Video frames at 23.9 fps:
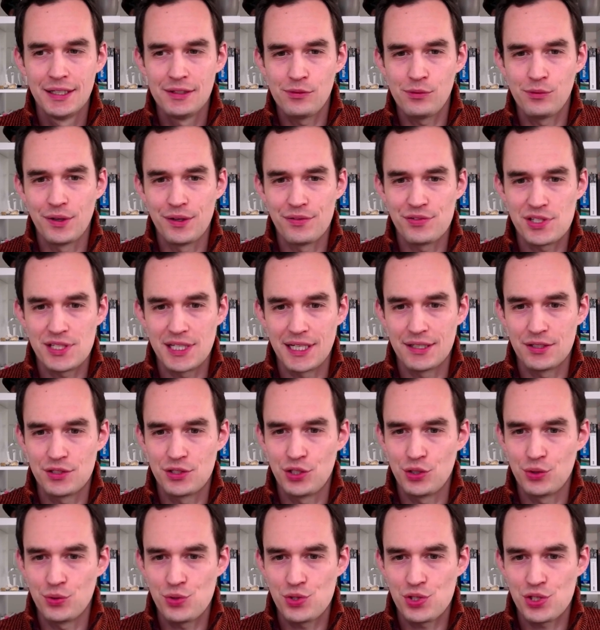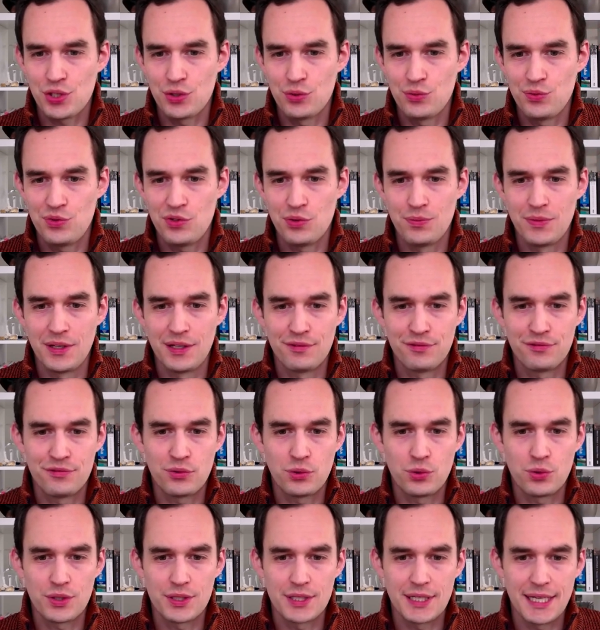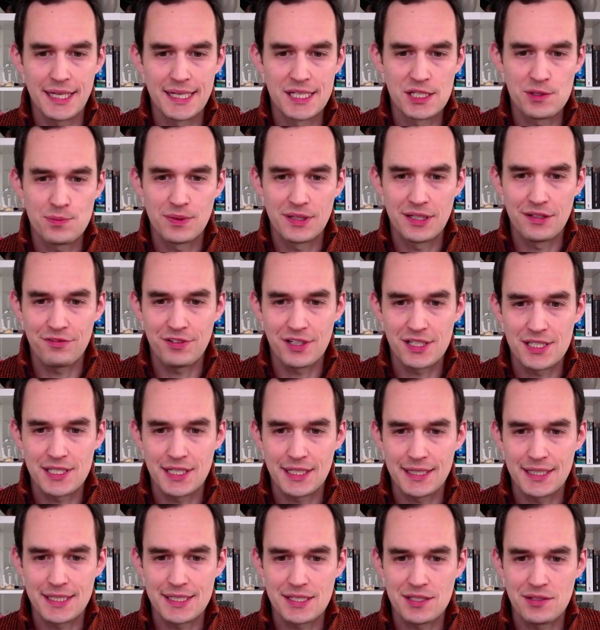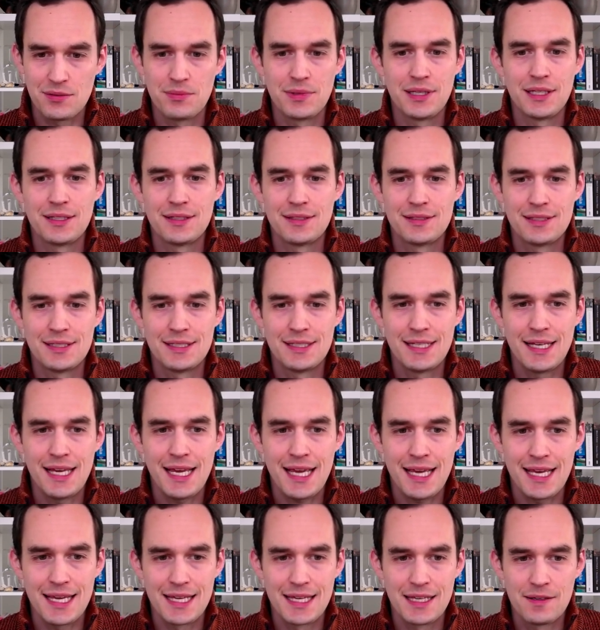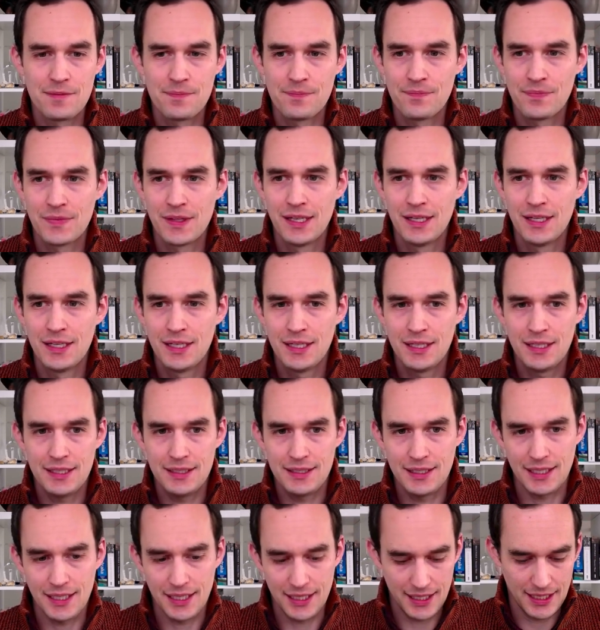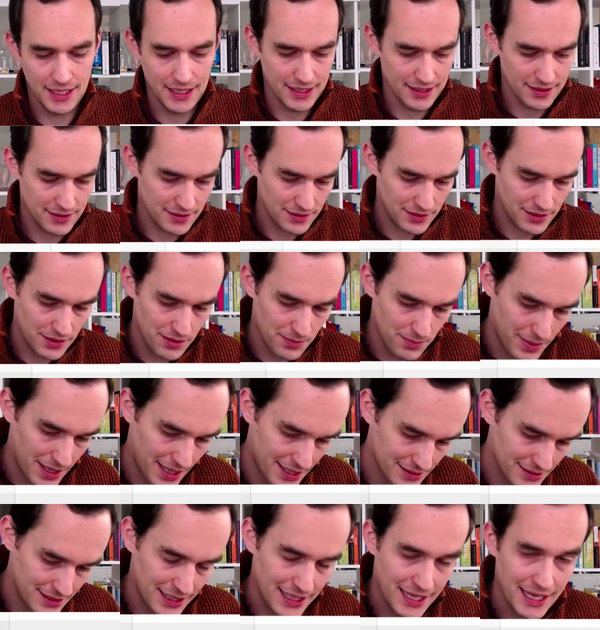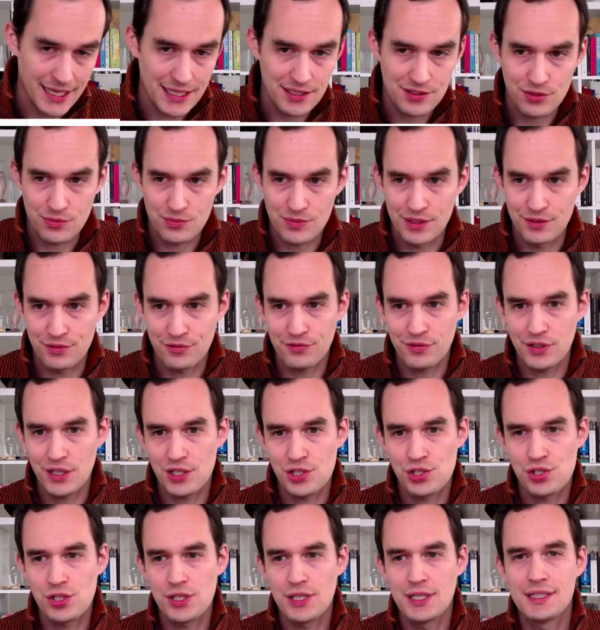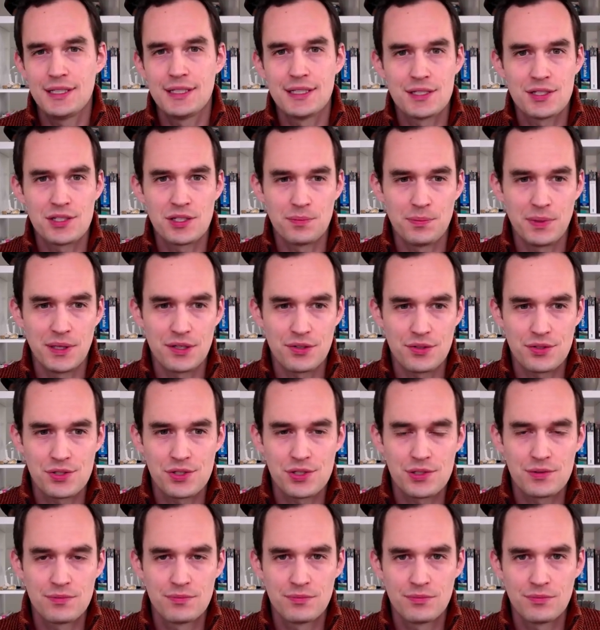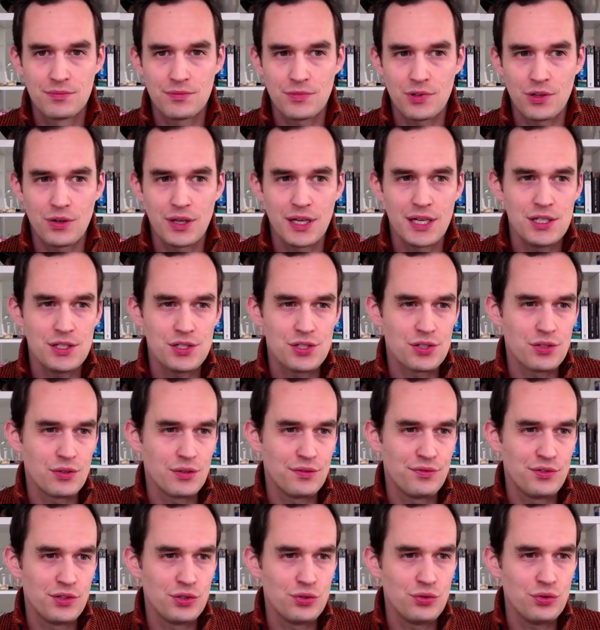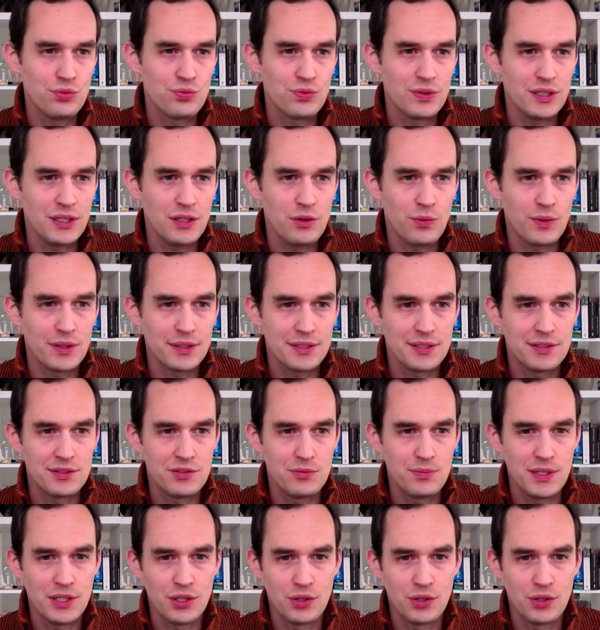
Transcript: we've set due soon to meet four days. But if I set this to mean today, then I hit Command K to refresh, it disappears. Okay, so if you do really want it to be